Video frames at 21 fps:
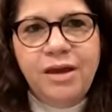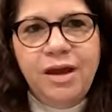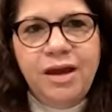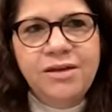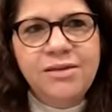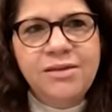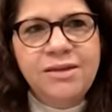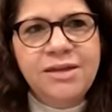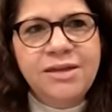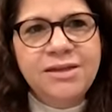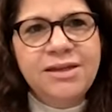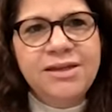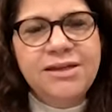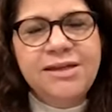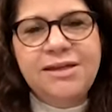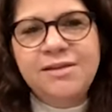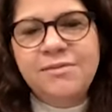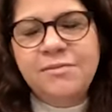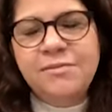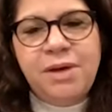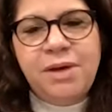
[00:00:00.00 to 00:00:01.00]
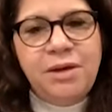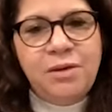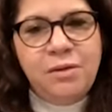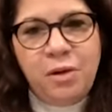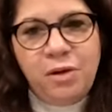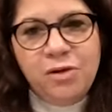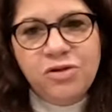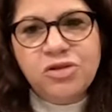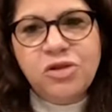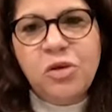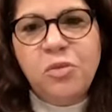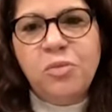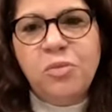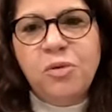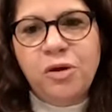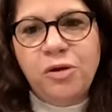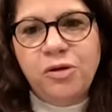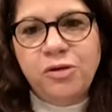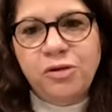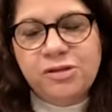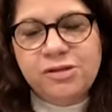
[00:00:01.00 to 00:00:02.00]
I think like biological
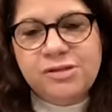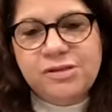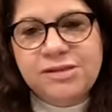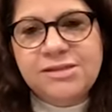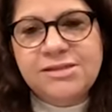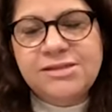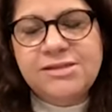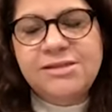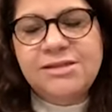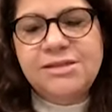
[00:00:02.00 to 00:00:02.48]
products is